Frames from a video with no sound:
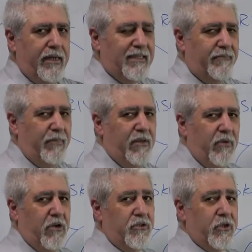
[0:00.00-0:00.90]
Does it mean
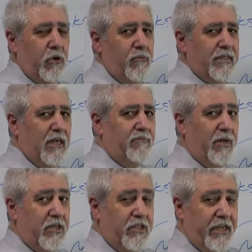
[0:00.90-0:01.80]
we control without
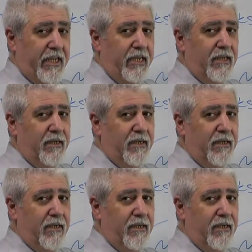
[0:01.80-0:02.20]
monitoring?